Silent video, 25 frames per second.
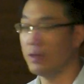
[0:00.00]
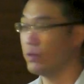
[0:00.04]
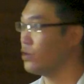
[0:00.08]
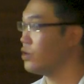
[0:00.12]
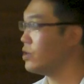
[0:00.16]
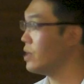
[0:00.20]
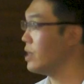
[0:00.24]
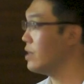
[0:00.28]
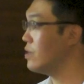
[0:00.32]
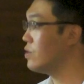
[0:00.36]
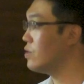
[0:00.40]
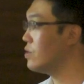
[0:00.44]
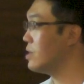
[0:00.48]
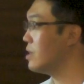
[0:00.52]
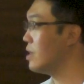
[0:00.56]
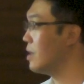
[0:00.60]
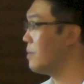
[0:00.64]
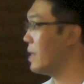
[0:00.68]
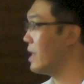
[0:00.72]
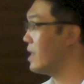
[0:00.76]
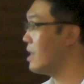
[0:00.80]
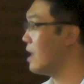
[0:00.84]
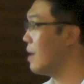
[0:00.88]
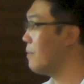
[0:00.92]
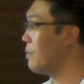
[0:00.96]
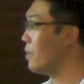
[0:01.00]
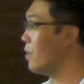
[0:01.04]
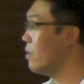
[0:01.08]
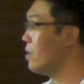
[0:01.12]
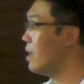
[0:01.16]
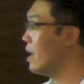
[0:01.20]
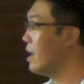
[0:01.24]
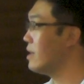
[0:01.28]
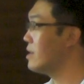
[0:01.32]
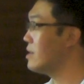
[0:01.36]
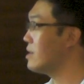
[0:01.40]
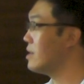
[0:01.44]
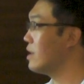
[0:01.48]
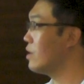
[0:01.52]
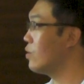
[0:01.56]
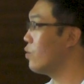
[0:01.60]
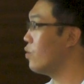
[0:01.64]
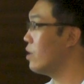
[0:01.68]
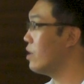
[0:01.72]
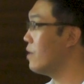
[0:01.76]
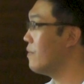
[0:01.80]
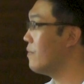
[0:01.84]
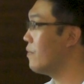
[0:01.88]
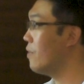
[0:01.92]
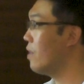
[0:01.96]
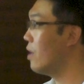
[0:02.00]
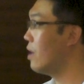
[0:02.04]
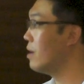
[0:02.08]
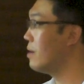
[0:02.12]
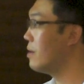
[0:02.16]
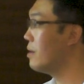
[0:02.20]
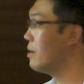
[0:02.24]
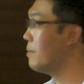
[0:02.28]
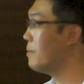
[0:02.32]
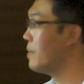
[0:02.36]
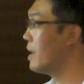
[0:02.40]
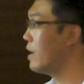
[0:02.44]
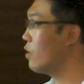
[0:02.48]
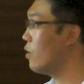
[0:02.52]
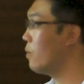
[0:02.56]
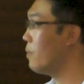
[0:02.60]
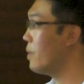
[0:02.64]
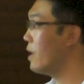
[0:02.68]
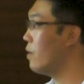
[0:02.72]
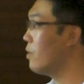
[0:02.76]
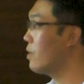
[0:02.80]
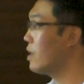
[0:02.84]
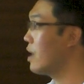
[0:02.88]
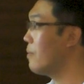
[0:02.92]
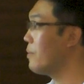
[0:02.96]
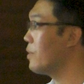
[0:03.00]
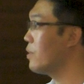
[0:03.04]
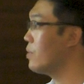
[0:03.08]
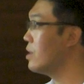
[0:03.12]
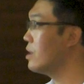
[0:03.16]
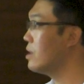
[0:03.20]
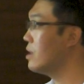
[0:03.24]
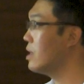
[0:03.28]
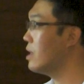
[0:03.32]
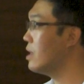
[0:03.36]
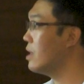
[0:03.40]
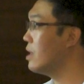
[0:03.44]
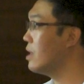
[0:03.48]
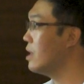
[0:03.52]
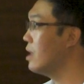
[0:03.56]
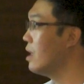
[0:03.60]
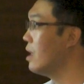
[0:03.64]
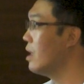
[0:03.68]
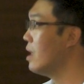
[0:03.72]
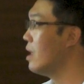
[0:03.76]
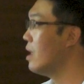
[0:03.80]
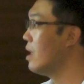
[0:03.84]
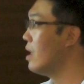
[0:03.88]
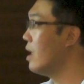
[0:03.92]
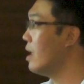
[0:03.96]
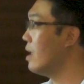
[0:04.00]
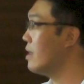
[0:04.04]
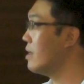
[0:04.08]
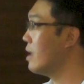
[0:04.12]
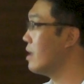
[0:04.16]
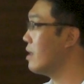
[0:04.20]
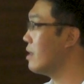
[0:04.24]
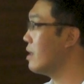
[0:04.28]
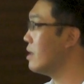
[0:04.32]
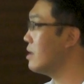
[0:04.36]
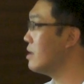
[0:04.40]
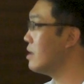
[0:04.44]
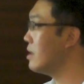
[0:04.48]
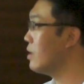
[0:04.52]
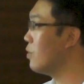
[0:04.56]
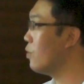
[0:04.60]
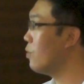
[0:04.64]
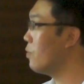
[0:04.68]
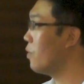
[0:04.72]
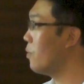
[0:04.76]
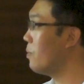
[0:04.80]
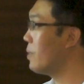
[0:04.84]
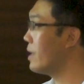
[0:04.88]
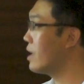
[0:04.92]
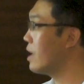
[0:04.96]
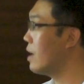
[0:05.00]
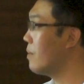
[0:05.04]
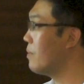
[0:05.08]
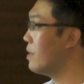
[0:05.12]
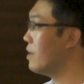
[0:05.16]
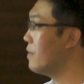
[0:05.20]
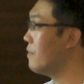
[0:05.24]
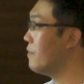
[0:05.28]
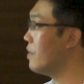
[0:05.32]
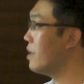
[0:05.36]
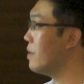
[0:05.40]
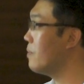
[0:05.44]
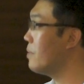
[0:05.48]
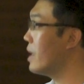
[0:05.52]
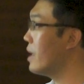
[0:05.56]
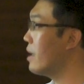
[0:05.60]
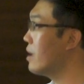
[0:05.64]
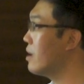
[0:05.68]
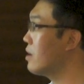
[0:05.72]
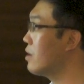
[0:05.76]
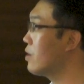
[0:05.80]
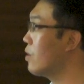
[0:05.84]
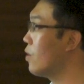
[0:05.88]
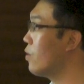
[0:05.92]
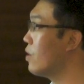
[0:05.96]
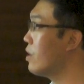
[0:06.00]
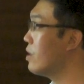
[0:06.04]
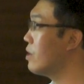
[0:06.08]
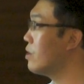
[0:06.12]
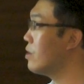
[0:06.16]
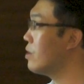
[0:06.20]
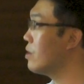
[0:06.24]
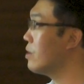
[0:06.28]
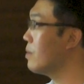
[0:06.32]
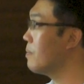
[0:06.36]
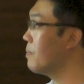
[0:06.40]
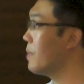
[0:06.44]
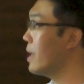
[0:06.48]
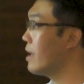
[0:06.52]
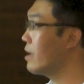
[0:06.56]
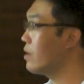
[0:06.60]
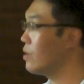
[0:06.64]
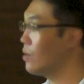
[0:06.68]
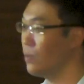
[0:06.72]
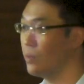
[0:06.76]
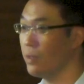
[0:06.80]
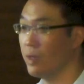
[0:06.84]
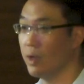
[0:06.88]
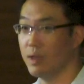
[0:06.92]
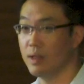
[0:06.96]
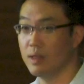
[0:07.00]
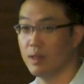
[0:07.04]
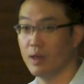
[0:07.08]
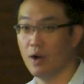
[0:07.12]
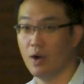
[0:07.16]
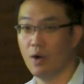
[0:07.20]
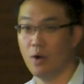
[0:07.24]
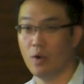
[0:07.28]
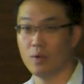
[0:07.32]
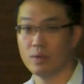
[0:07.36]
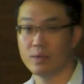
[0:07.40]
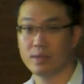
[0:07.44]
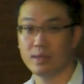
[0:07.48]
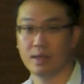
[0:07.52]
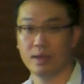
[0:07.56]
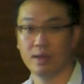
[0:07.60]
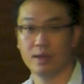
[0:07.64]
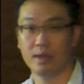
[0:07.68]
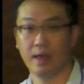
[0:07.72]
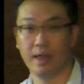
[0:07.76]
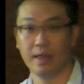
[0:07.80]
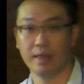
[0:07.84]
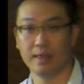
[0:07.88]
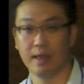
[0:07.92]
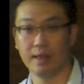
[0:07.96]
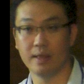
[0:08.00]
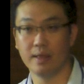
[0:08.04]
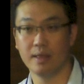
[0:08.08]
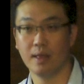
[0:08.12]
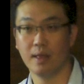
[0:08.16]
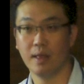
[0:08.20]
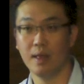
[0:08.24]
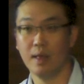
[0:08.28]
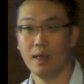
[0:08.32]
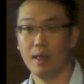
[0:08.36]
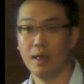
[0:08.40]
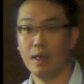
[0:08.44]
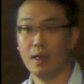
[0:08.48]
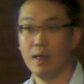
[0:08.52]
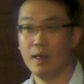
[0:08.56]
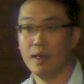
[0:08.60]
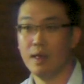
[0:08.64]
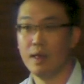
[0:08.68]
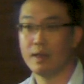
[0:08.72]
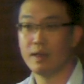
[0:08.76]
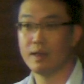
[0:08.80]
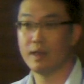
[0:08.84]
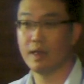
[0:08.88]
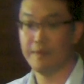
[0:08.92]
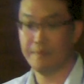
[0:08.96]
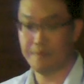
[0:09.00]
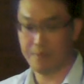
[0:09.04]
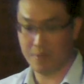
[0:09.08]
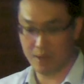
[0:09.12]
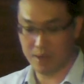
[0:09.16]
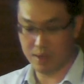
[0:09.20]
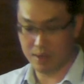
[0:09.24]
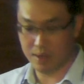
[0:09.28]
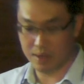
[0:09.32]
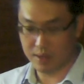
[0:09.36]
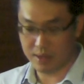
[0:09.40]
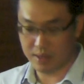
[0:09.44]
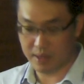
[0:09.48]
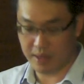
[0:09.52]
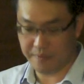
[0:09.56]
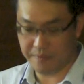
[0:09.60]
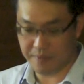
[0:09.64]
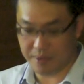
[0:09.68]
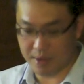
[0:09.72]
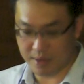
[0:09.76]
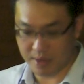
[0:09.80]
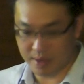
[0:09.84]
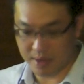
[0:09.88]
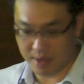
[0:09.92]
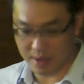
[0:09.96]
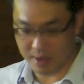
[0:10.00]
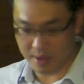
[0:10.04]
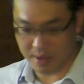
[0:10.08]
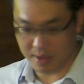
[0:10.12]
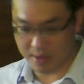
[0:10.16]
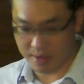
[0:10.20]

change the metabolite secret from microbiome community, and then it will become a feedback going back to the host, and then give different